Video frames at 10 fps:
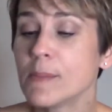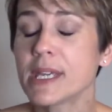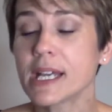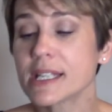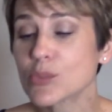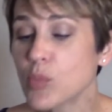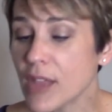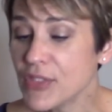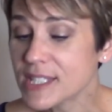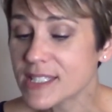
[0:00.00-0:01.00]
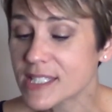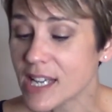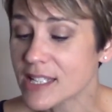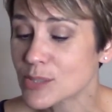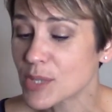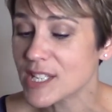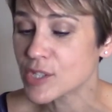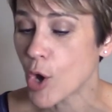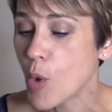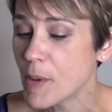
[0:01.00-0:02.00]
because what this does is
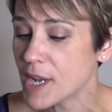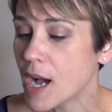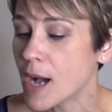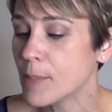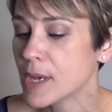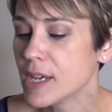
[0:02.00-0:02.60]
open up